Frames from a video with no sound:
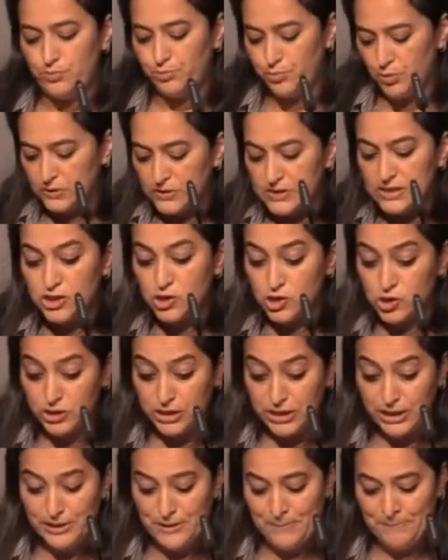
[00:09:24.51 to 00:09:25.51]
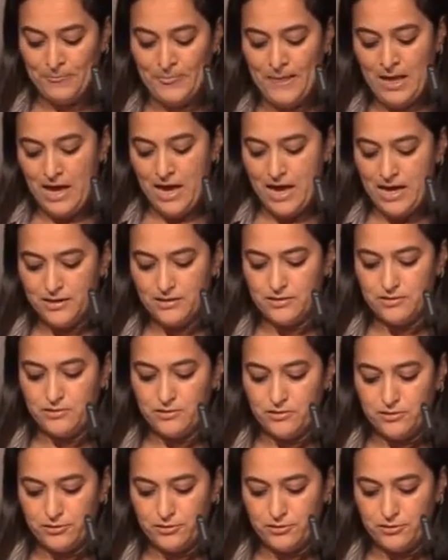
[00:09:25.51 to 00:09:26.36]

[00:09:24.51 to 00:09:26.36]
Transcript: positioning, and